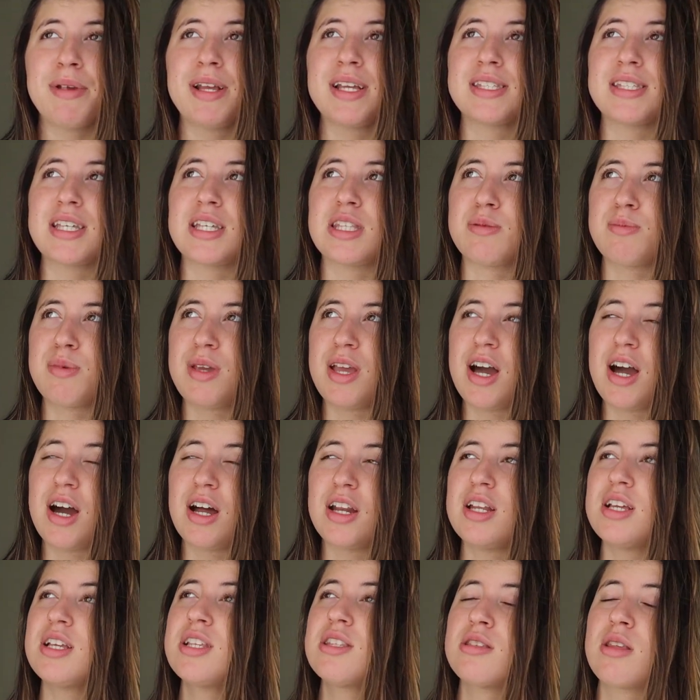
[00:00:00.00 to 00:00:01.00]
Because let's be
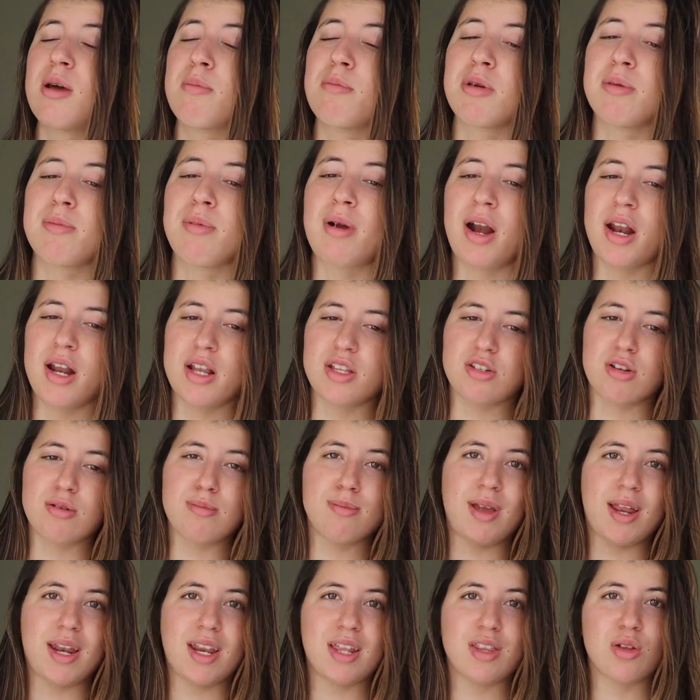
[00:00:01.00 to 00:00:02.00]
honest, summer bodies are
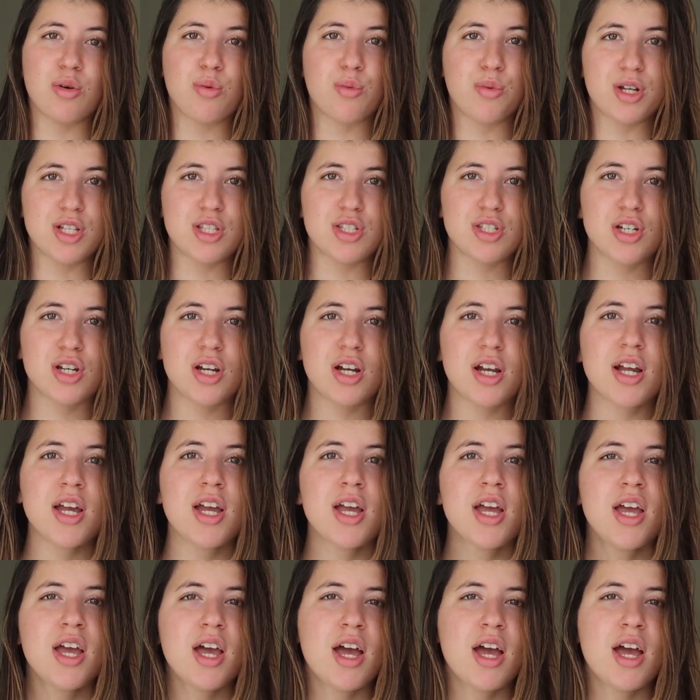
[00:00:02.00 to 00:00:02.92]
made in the winter,